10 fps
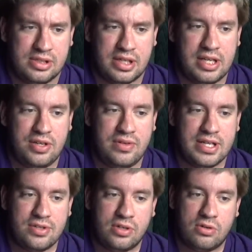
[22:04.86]
Can you
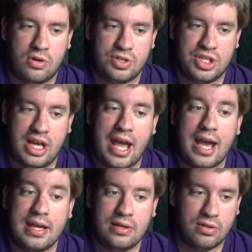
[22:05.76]
knit or crochet?
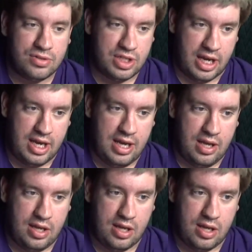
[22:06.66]
I can crochet.